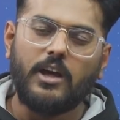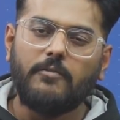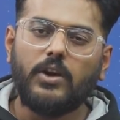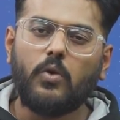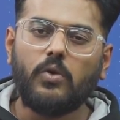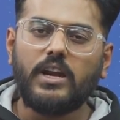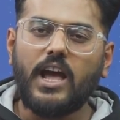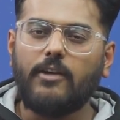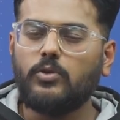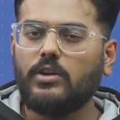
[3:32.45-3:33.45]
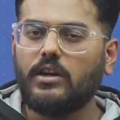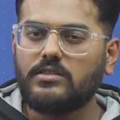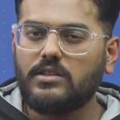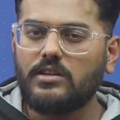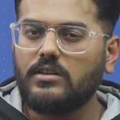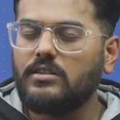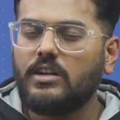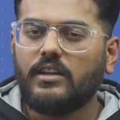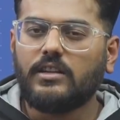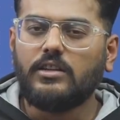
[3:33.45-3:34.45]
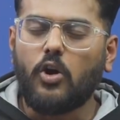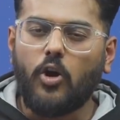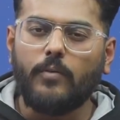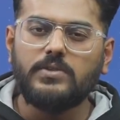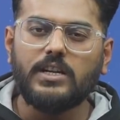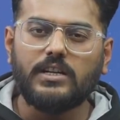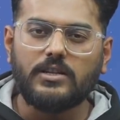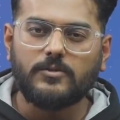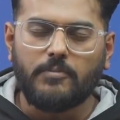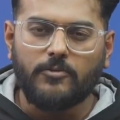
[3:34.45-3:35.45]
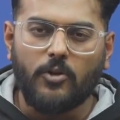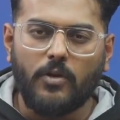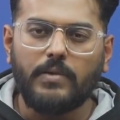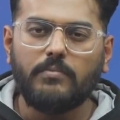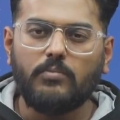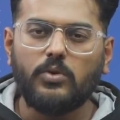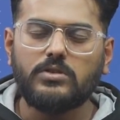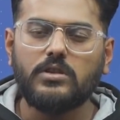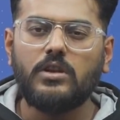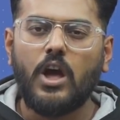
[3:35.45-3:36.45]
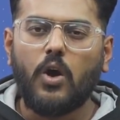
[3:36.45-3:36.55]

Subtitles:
We only have to consider that the object is performing motion